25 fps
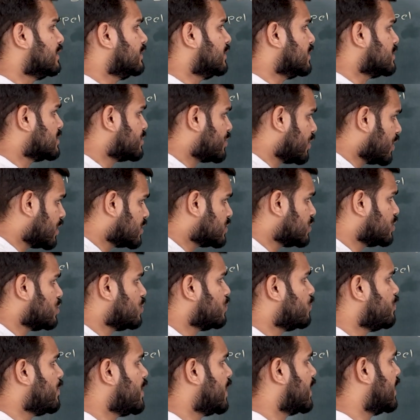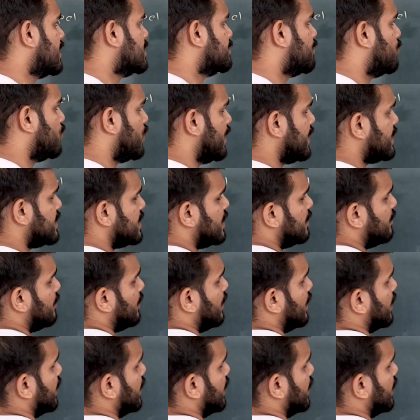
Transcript: The structure of Megasporangium